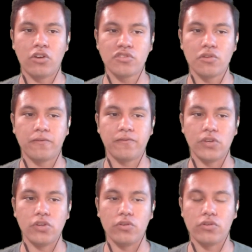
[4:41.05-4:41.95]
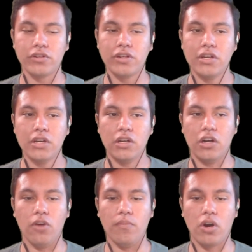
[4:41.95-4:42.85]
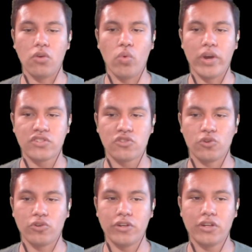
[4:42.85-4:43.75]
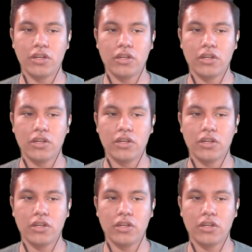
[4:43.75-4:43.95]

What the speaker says: also feared among Western,